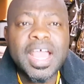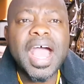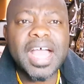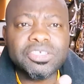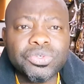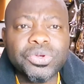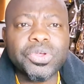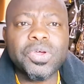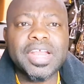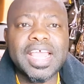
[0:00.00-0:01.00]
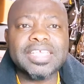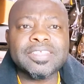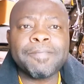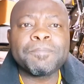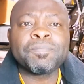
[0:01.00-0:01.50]
How do you recognize
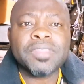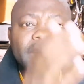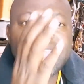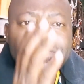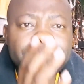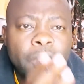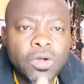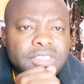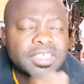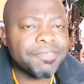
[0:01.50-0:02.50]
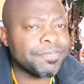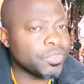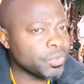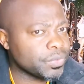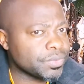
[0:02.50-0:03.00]
a faulty
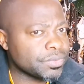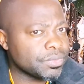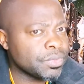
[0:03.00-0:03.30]
fuse?